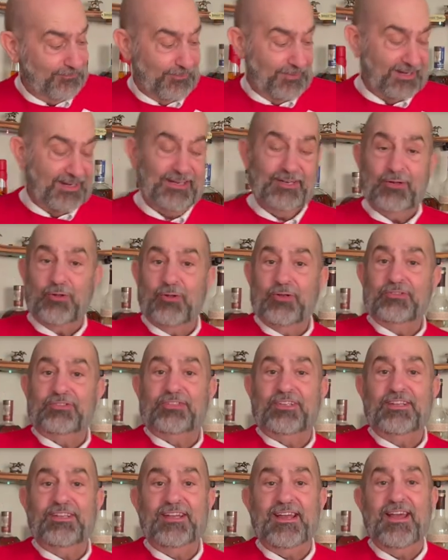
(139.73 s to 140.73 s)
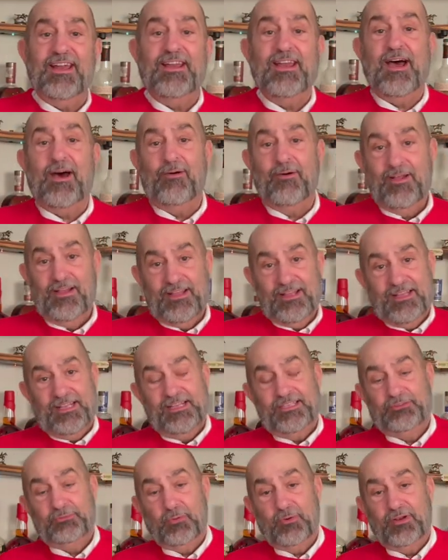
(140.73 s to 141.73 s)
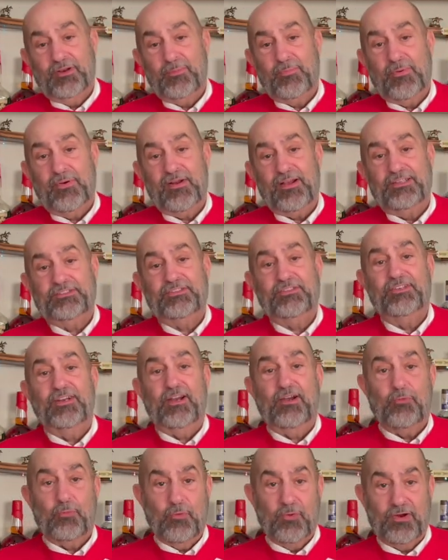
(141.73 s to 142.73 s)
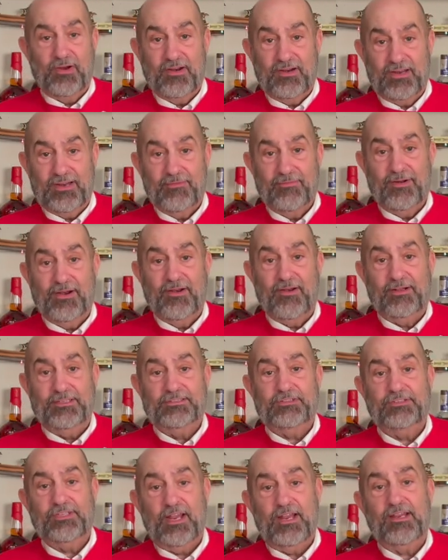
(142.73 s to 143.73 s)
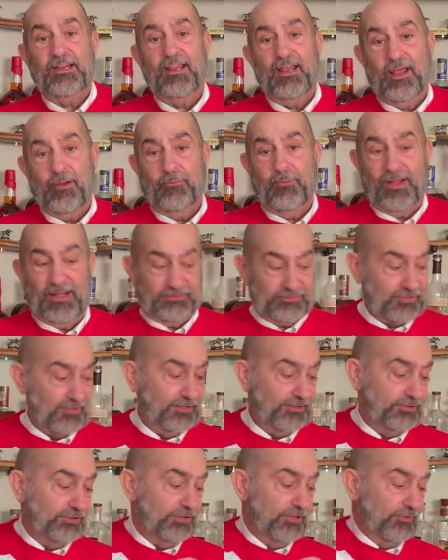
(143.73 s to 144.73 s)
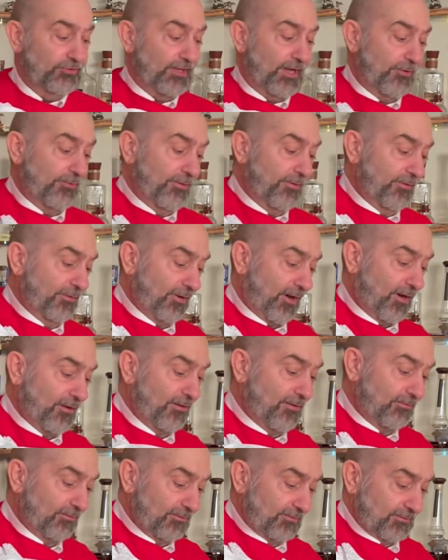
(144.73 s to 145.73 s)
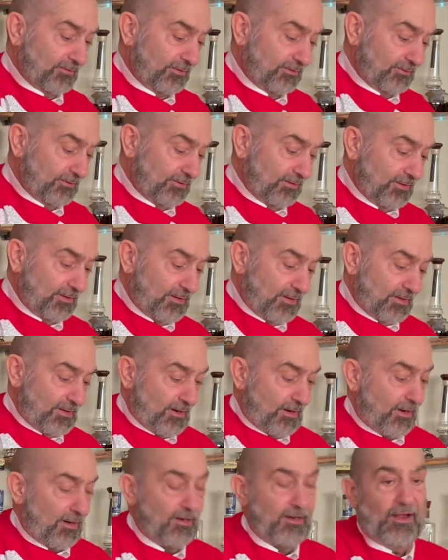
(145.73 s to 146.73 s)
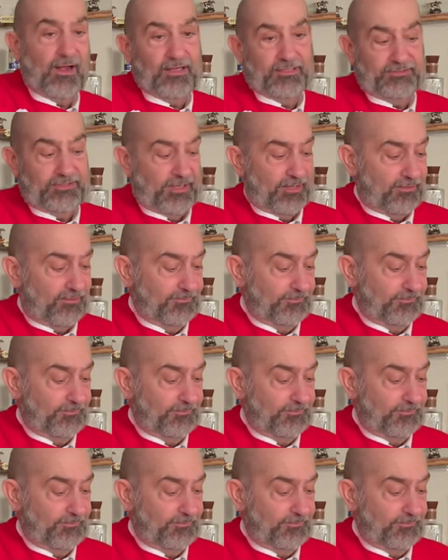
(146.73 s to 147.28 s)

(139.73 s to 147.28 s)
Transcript: we're getting close to the end now, is we're going to put ice in there. We're going to give it a nice shake and that's going to chill down our, our cocktail.